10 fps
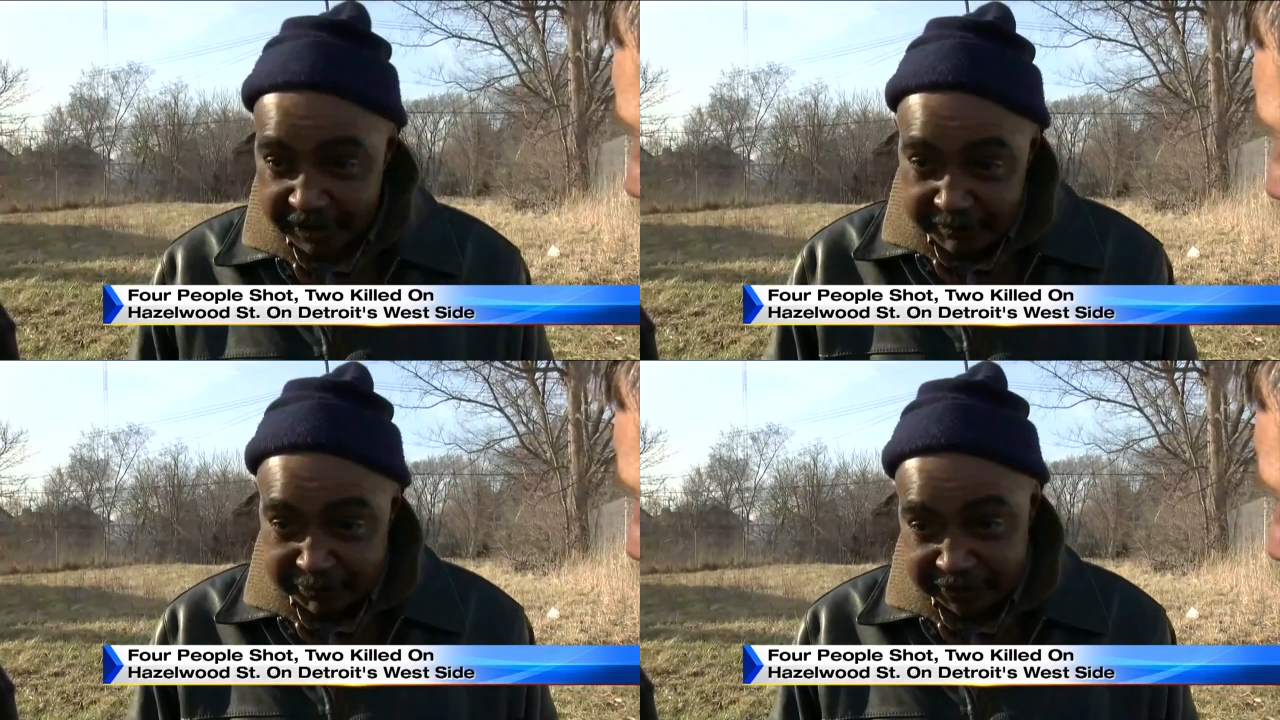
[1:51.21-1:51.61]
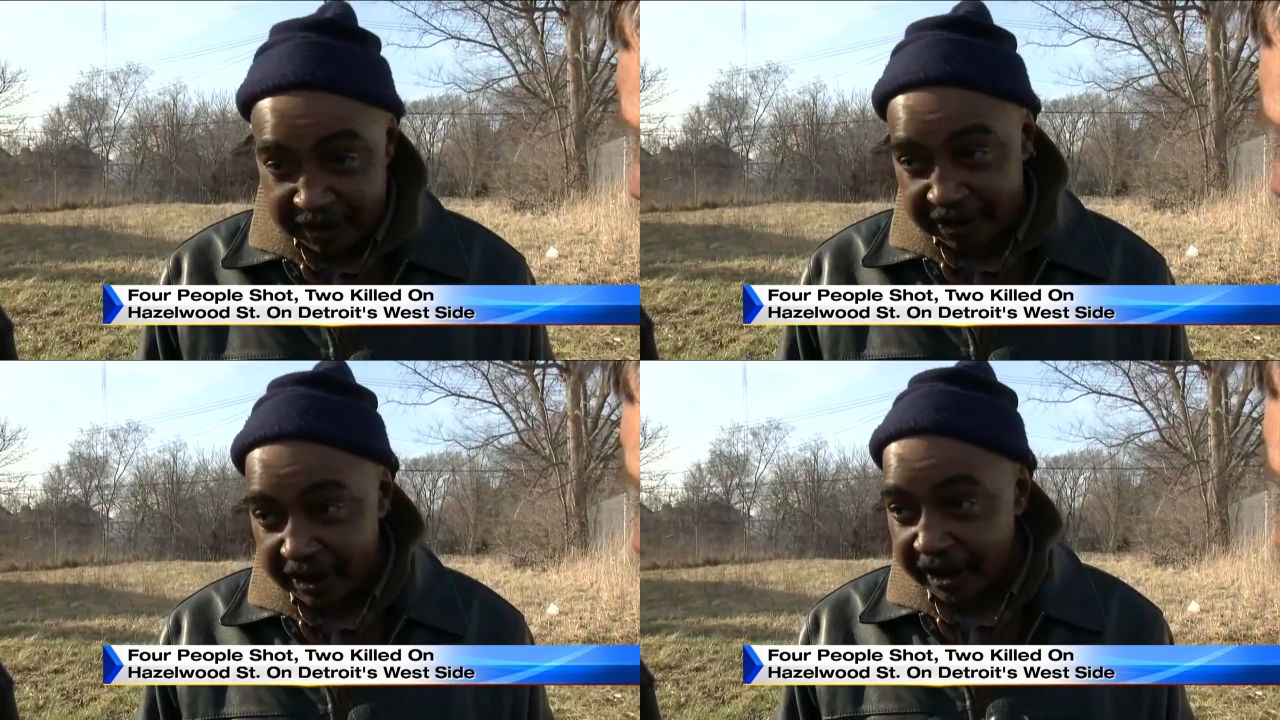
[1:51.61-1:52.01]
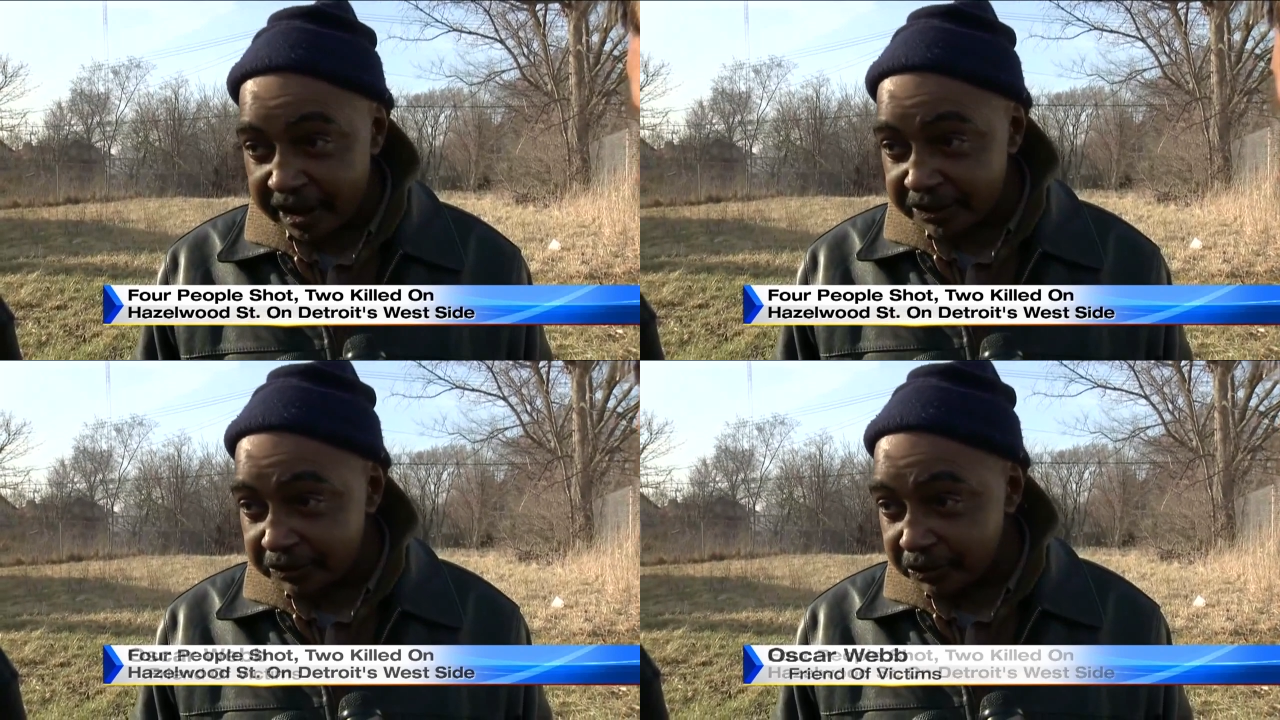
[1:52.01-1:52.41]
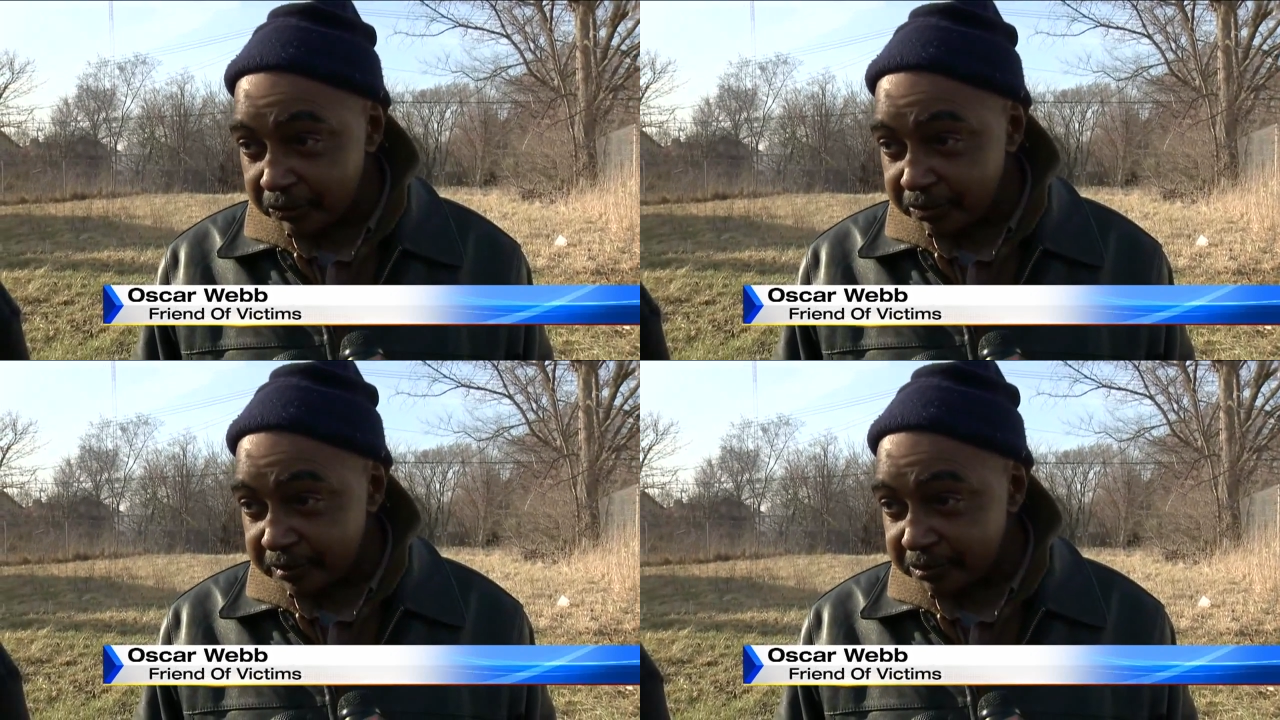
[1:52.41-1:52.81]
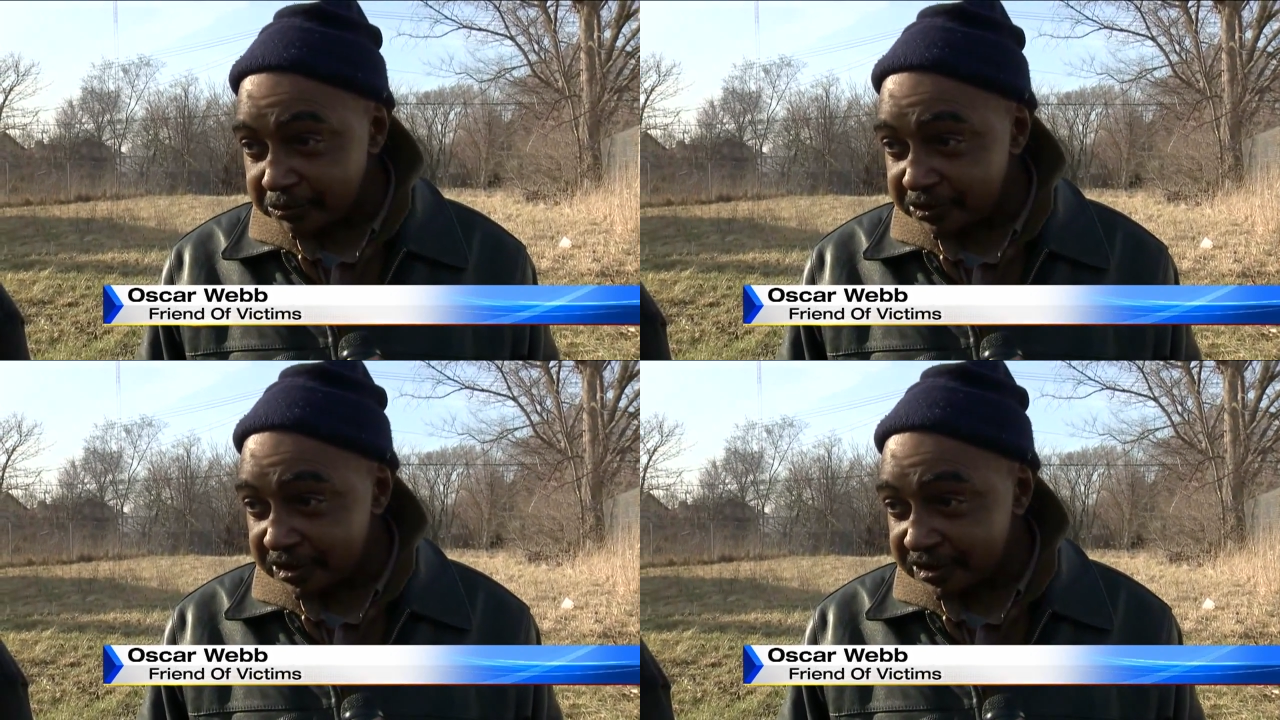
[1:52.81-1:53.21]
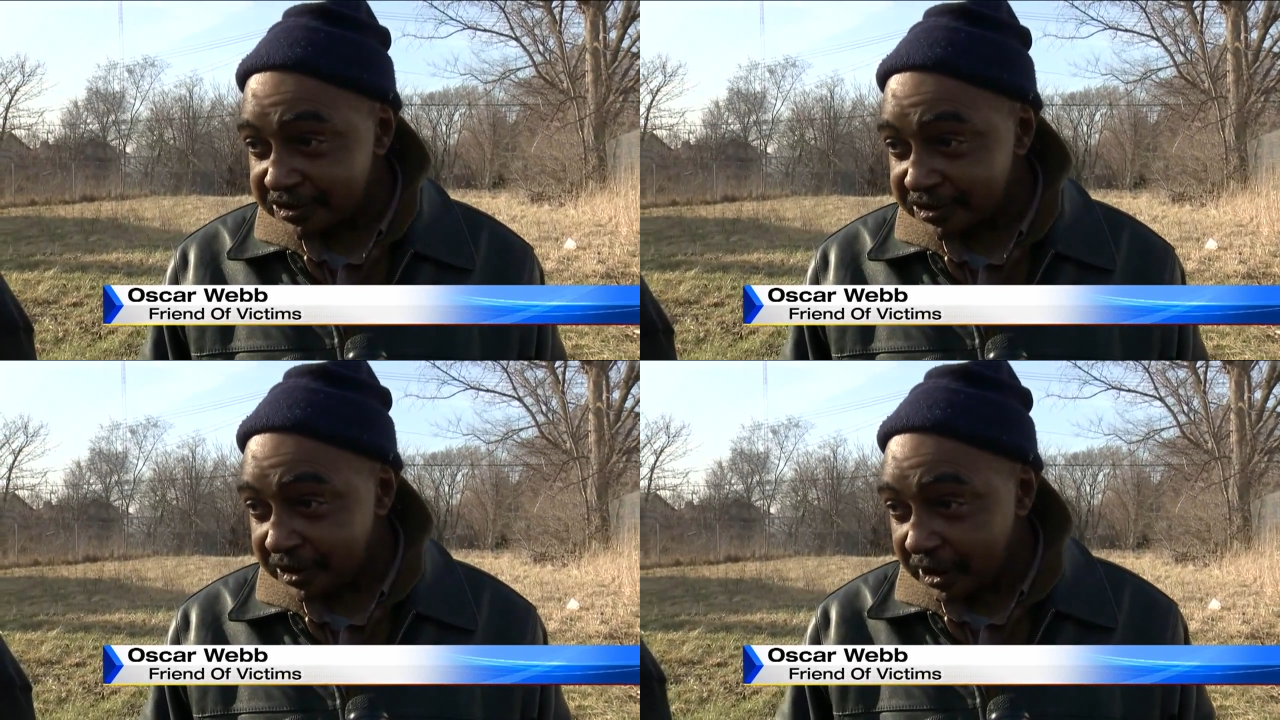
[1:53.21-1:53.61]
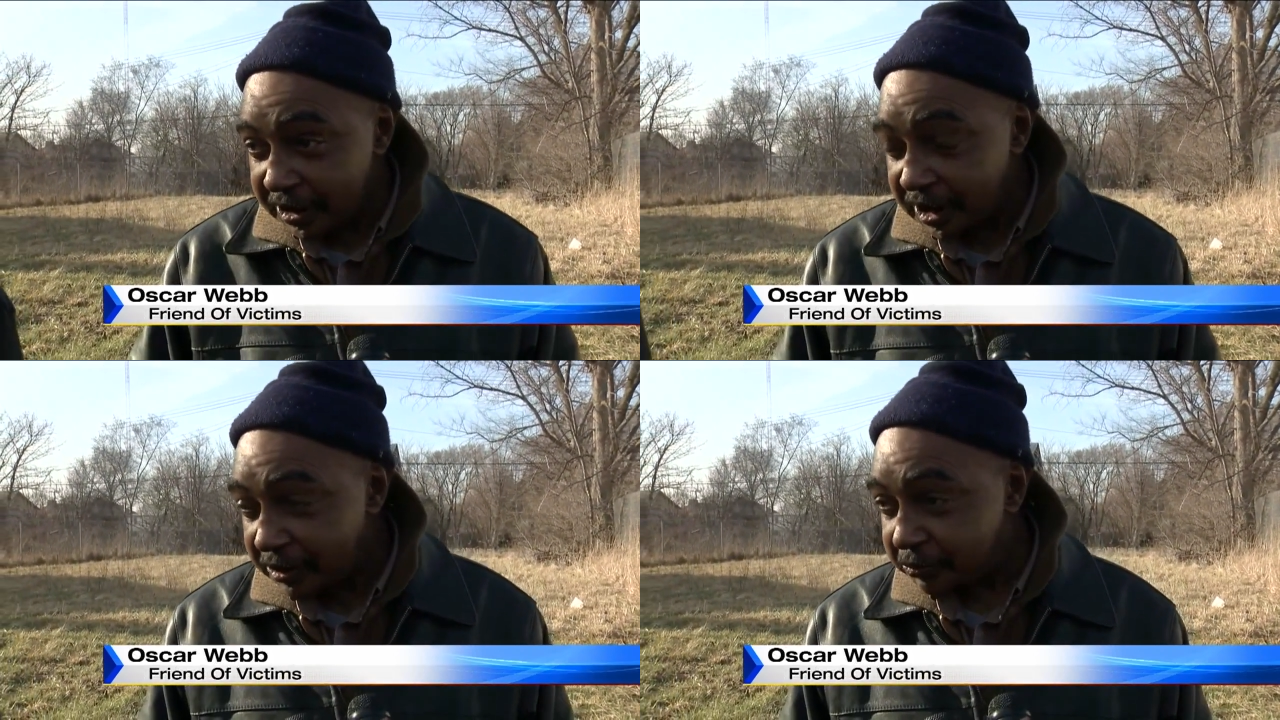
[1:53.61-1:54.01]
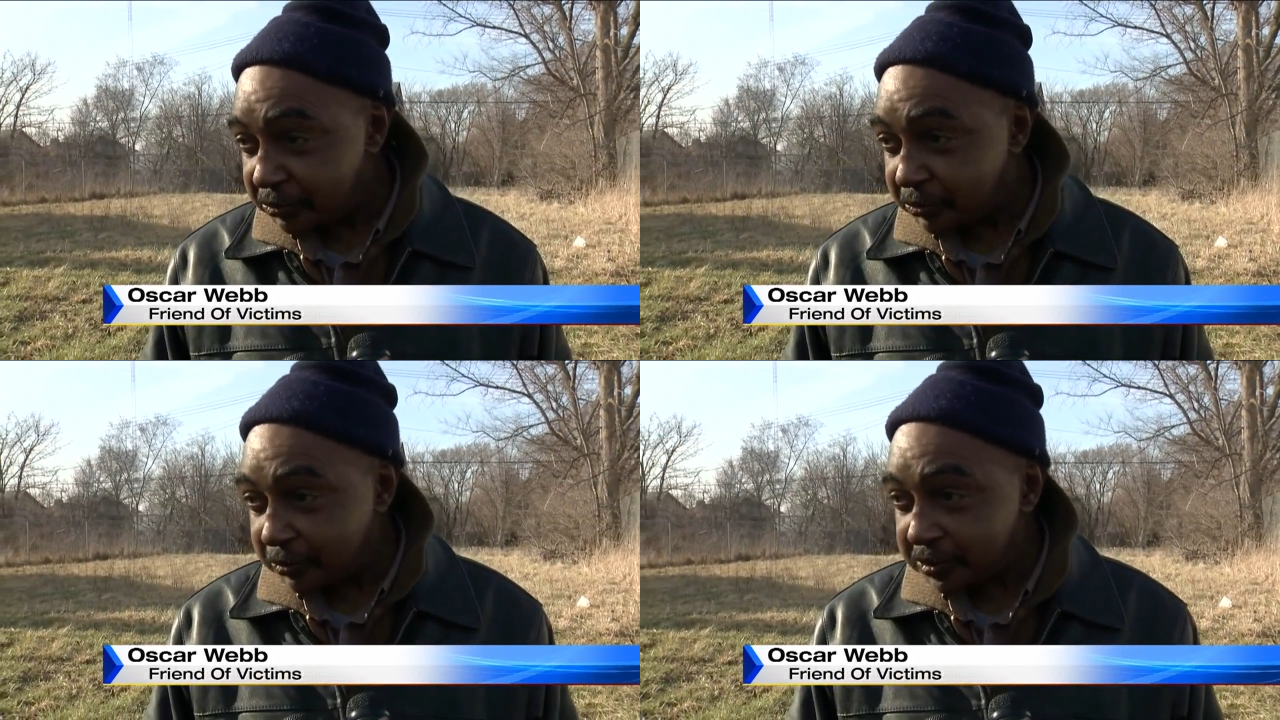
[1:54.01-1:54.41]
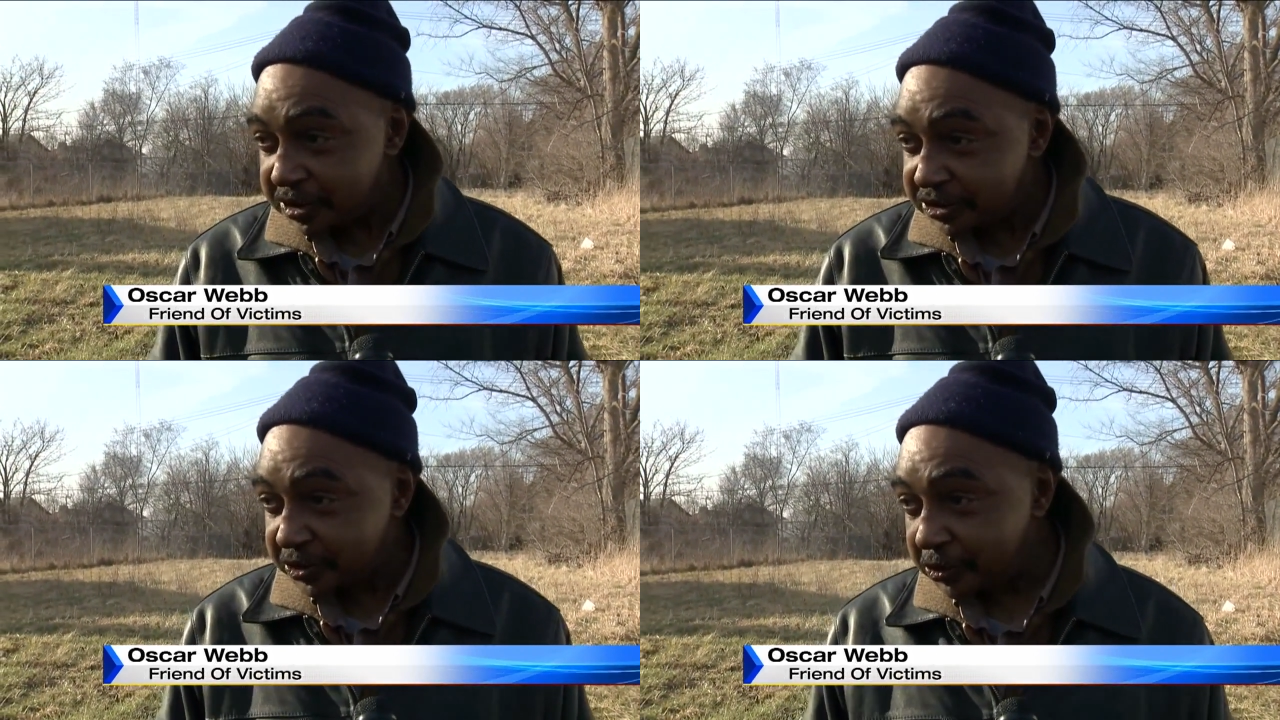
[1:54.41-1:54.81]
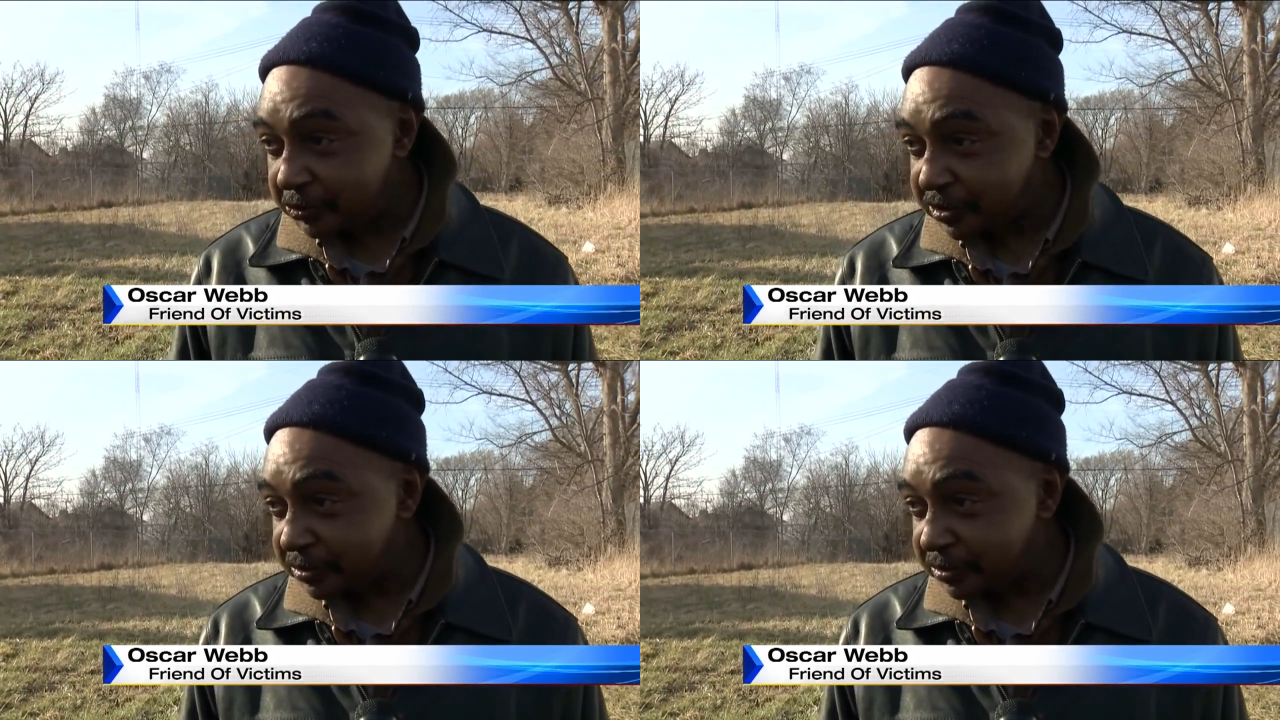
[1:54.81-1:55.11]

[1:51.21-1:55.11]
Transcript: Everyday guy, you know, people just hang out on the corner and talk